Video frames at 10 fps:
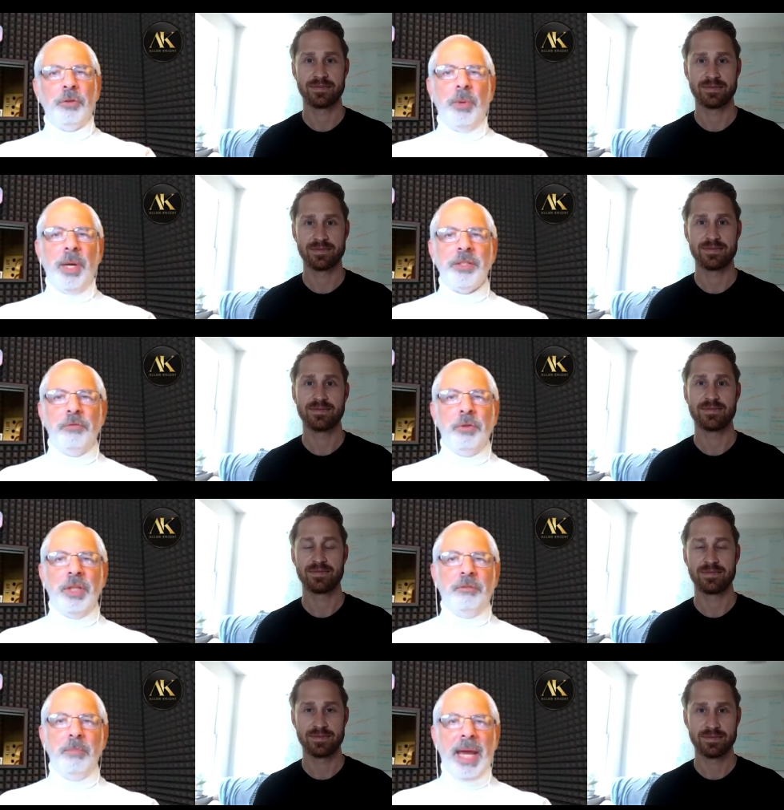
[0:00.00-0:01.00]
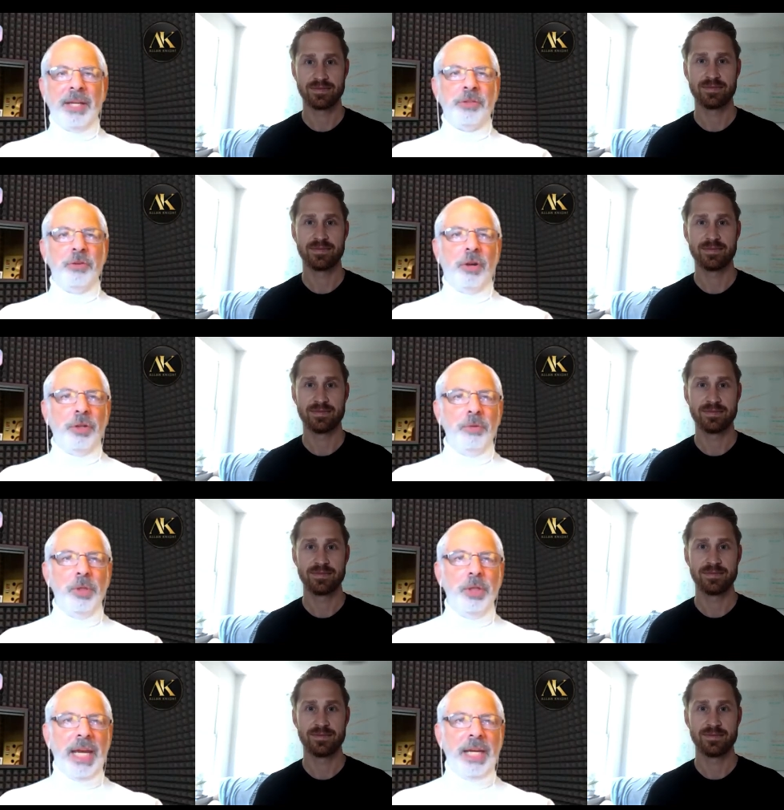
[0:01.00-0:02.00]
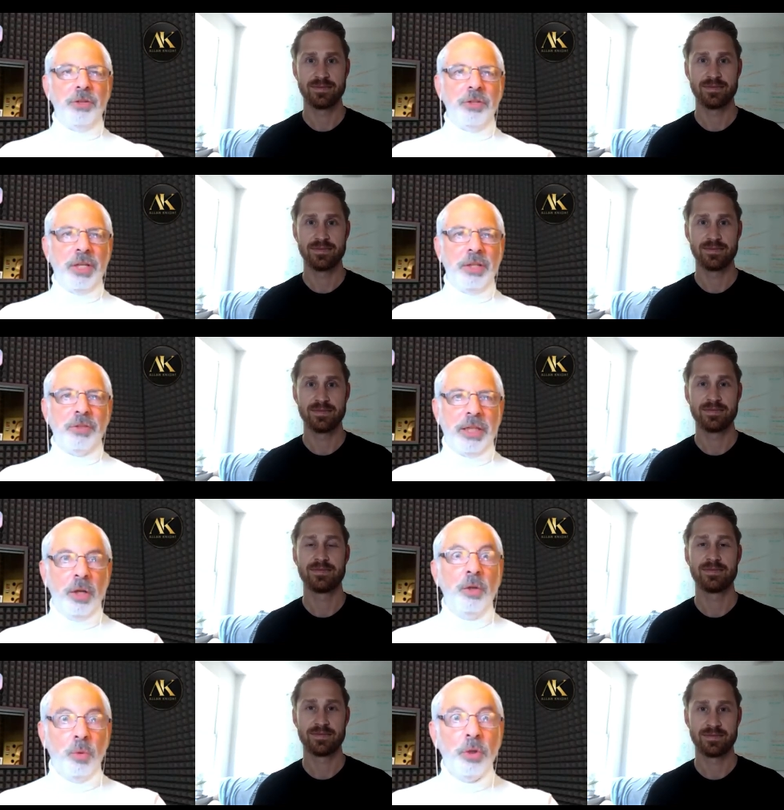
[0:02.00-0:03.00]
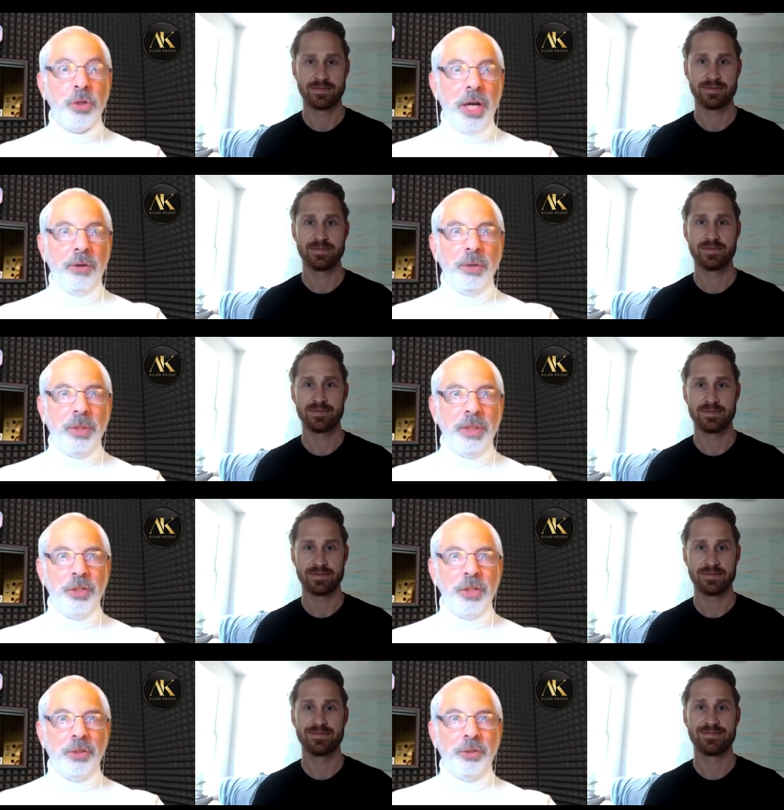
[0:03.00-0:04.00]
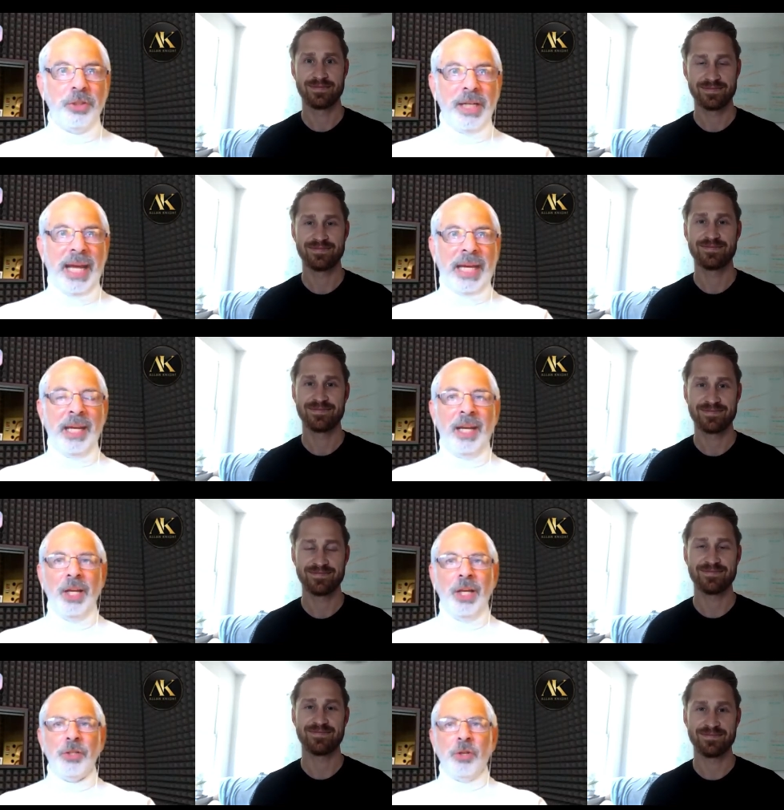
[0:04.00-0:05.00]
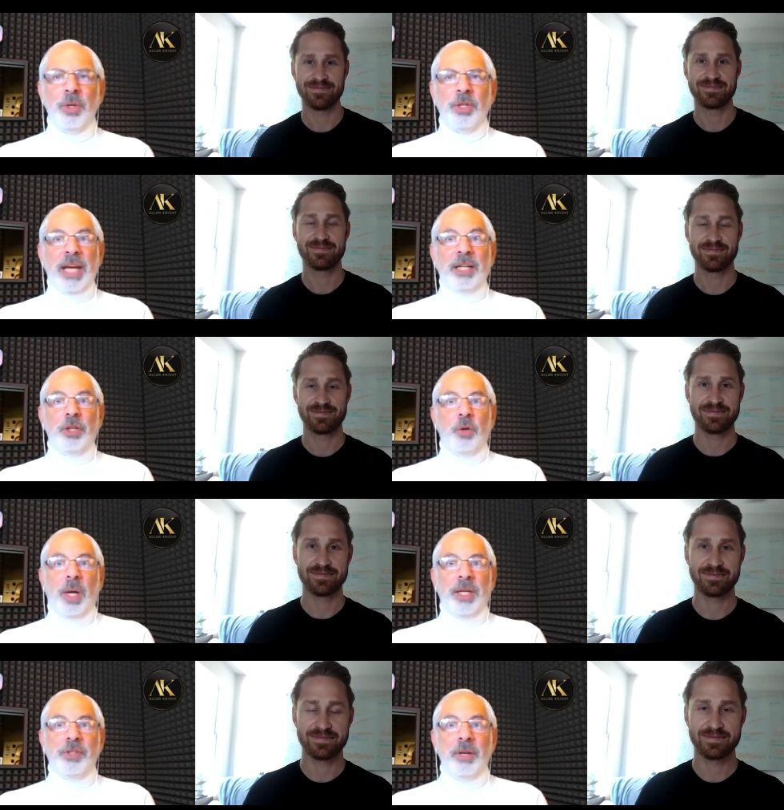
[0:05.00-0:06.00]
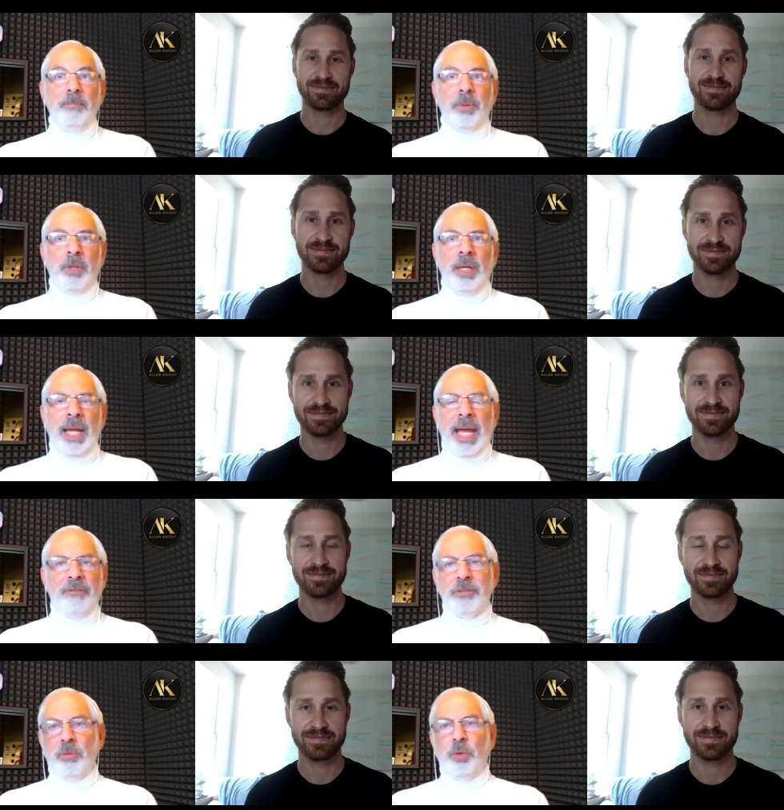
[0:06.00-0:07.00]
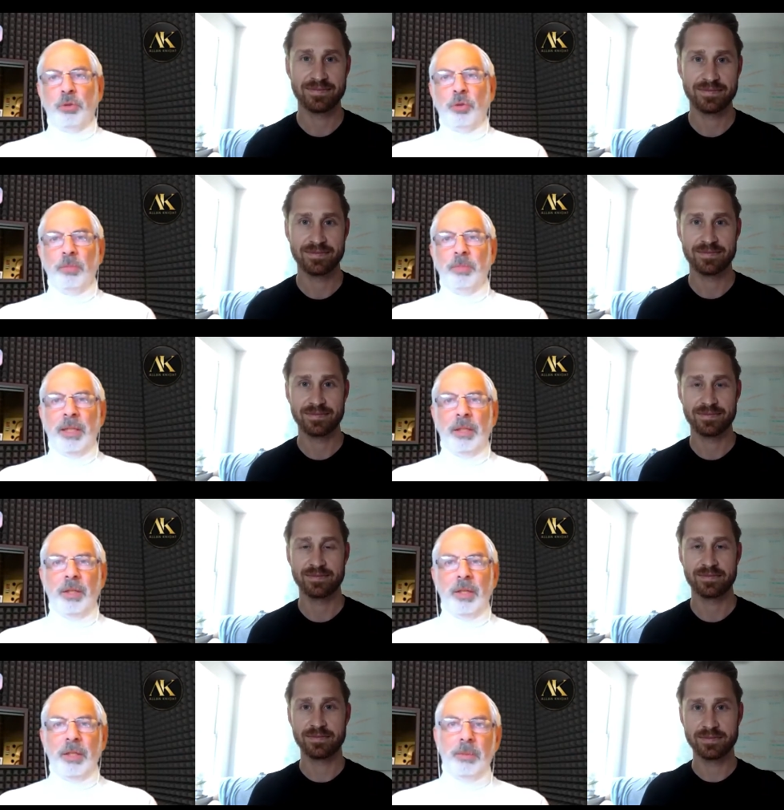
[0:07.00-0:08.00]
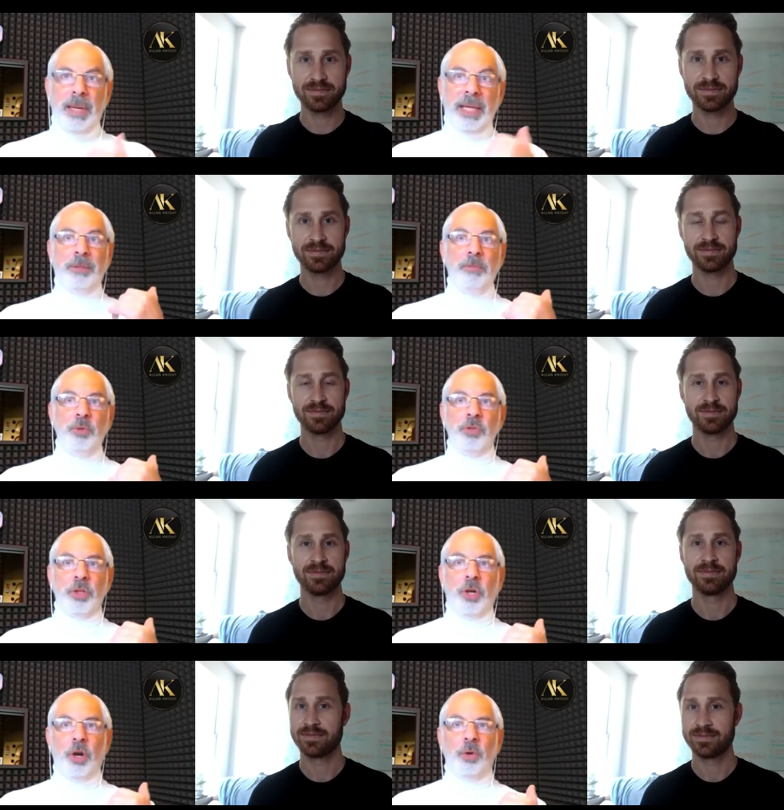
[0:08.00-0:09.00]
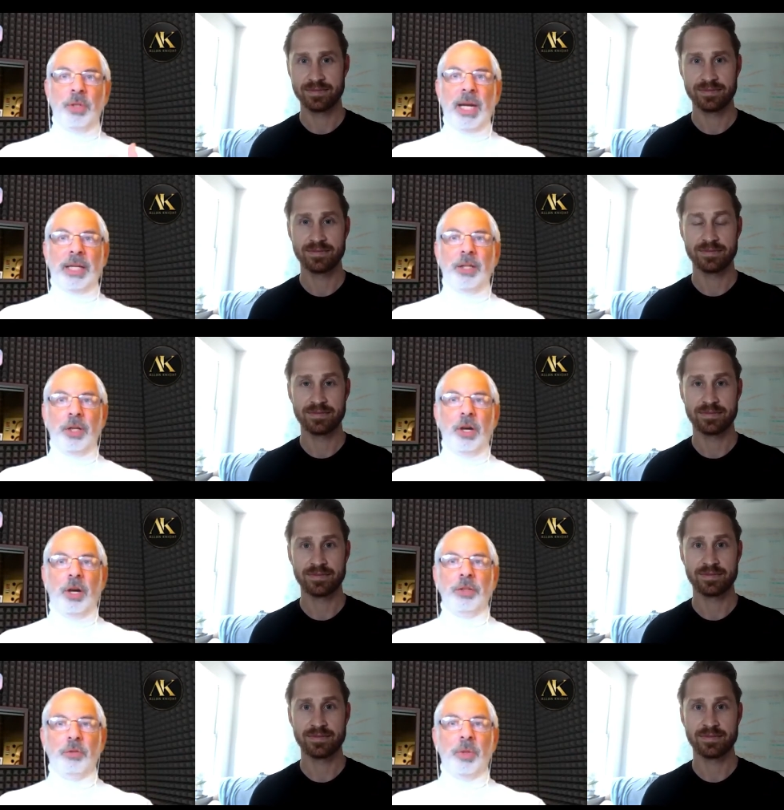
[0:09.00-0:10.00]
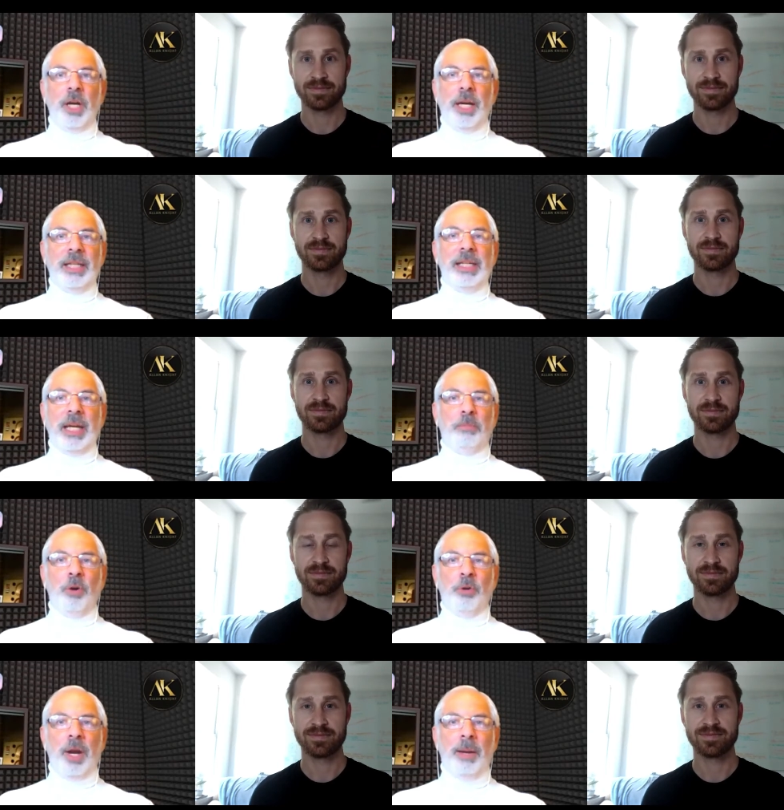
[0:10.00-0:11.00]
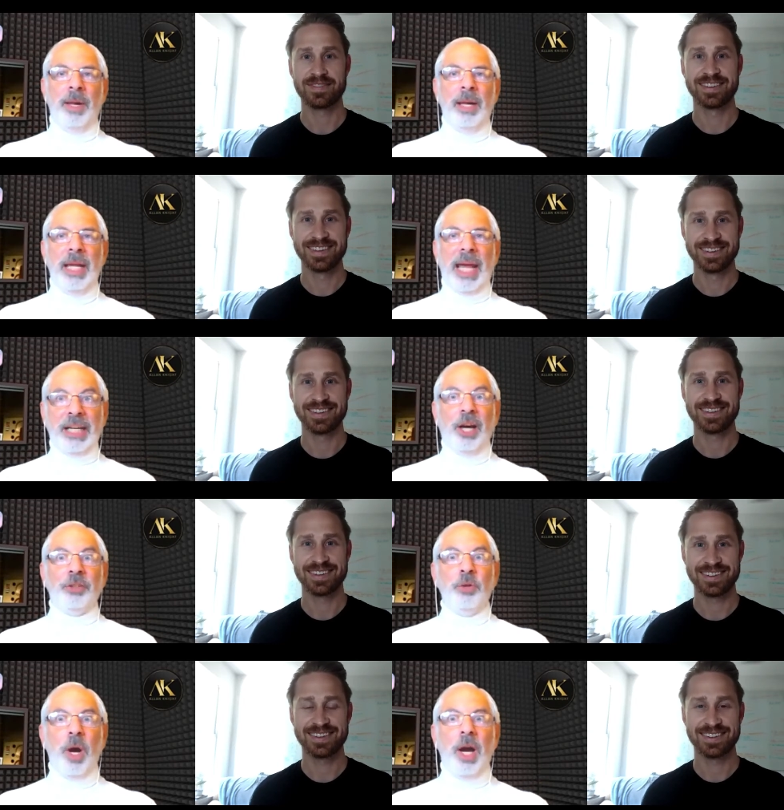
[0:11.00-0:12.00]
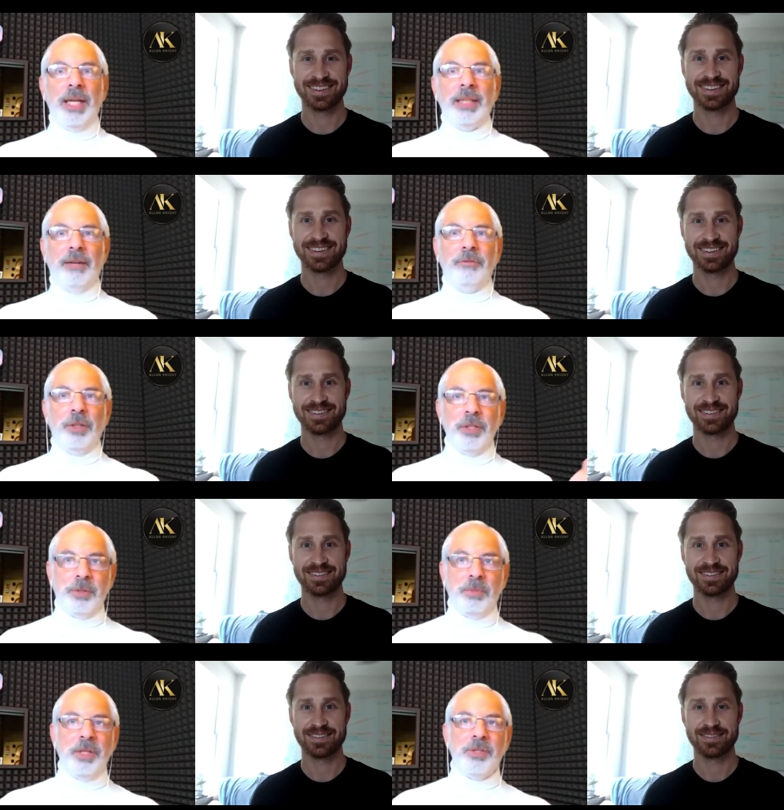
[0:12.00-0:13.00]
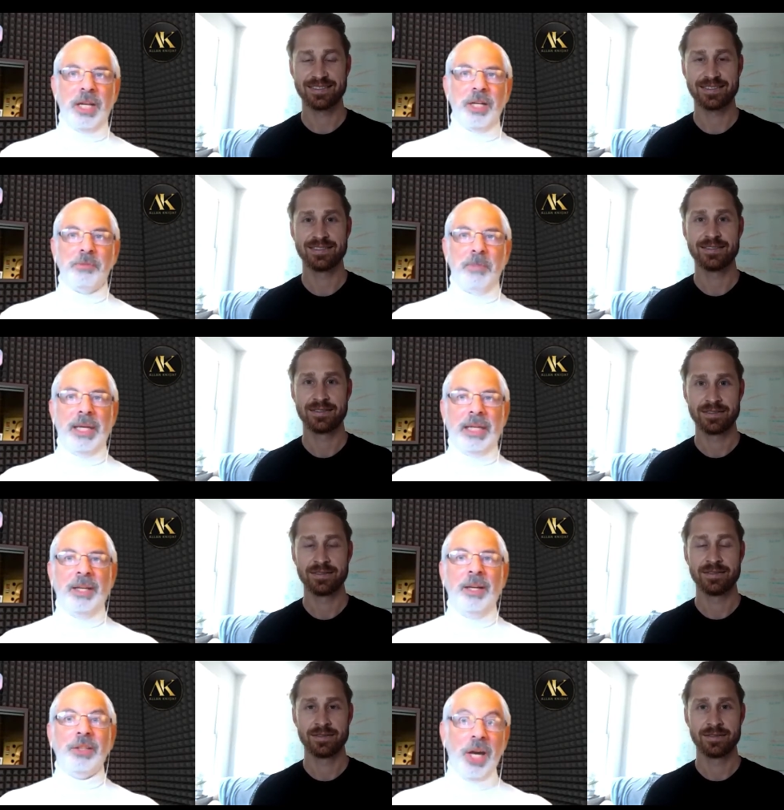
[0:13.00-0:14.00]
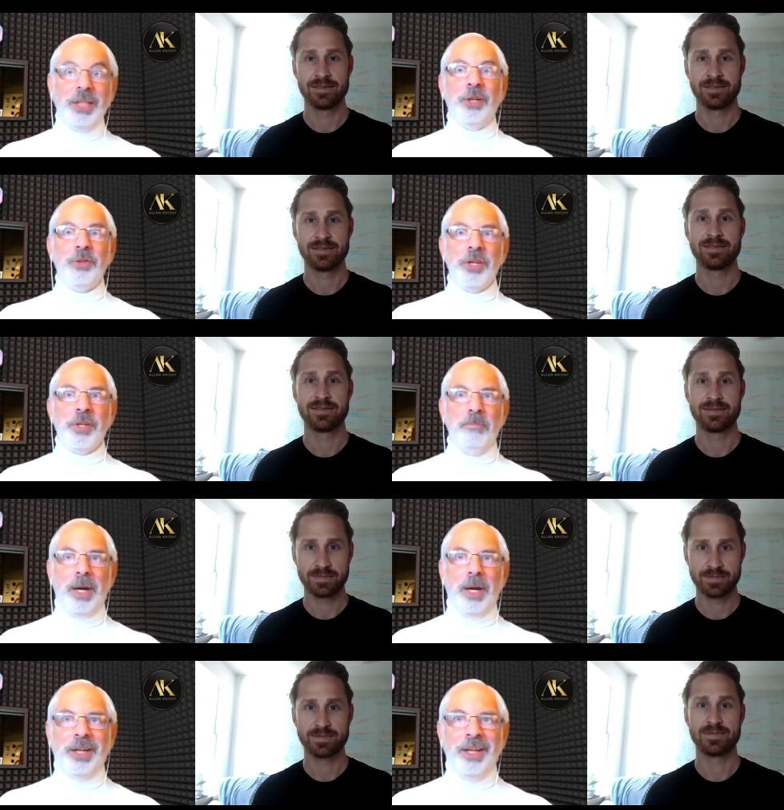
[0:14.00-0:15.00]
Speaker 1: rest of your life master our communication skills like we're sharing with each other today. So it's actually quite simple. And if someone told me many moons ago that I could have gone through a 90 day program and got to a high level instead of spending nine years as a monk